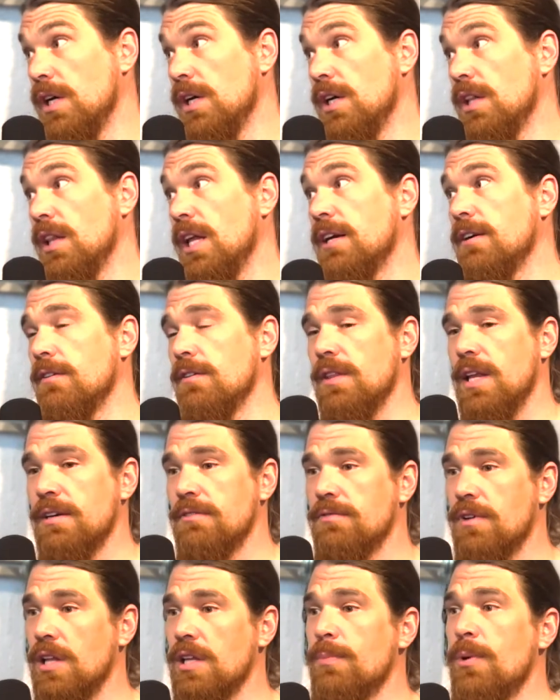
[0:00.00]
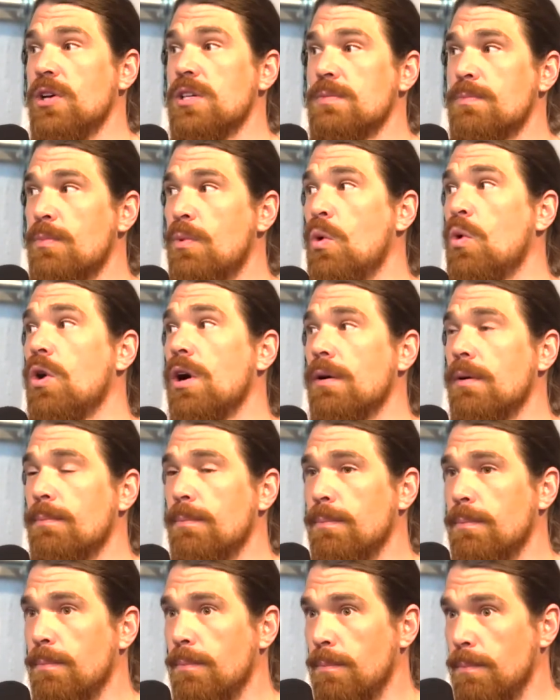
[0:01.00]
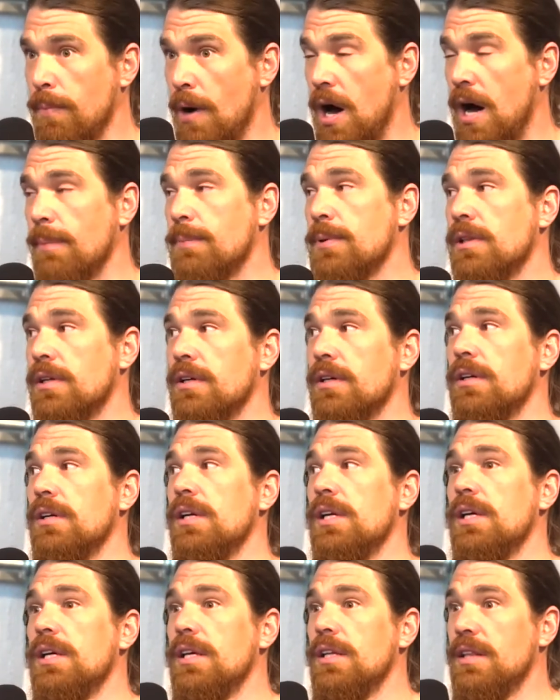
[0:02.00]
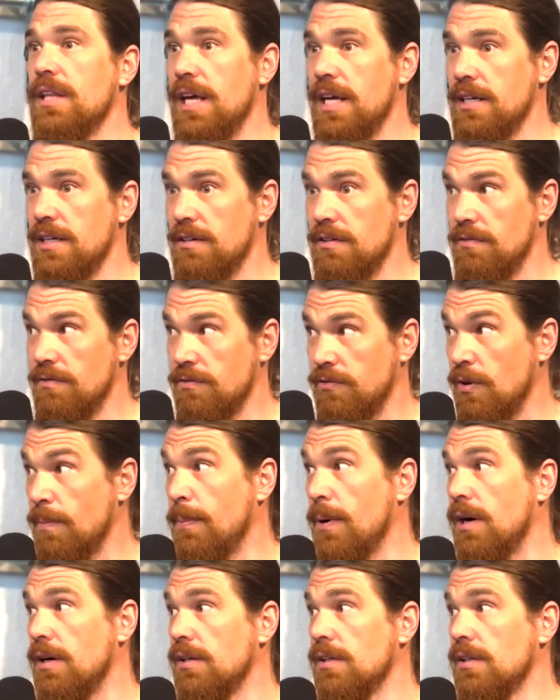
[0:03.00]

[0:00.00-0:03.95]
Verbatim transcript: Wow. Like volleyball is more popular than football.